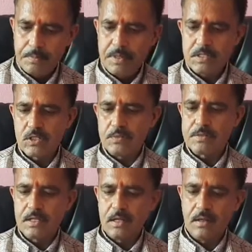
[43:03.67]
P
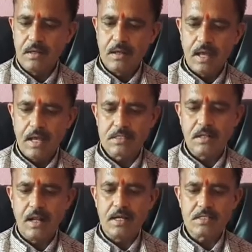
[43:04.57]
subcell as the
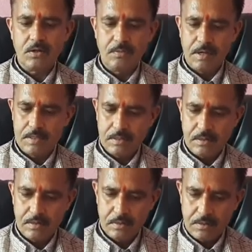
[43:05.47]
last
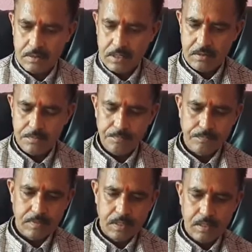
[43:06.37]
orbital. Okay.
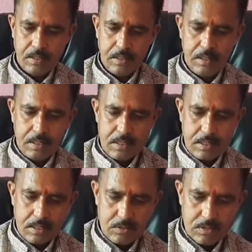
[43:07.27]

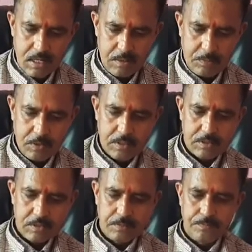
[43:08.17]
Now second
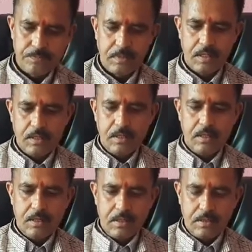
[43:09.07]
point,
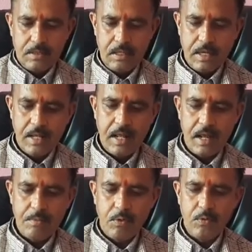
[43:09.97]
they can
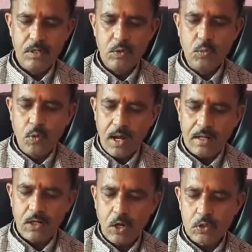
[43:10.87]
have only
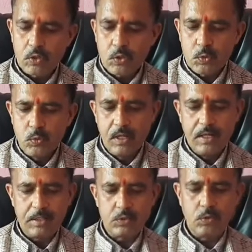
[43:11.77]
one or two
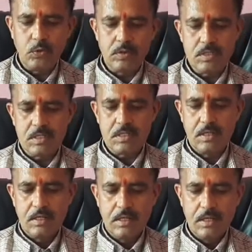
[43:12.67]
electrons
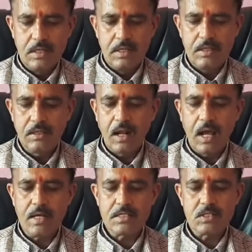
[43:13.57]
in the
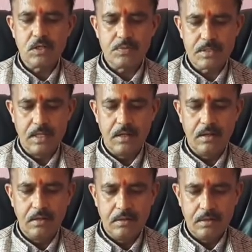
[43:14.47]
last subcell.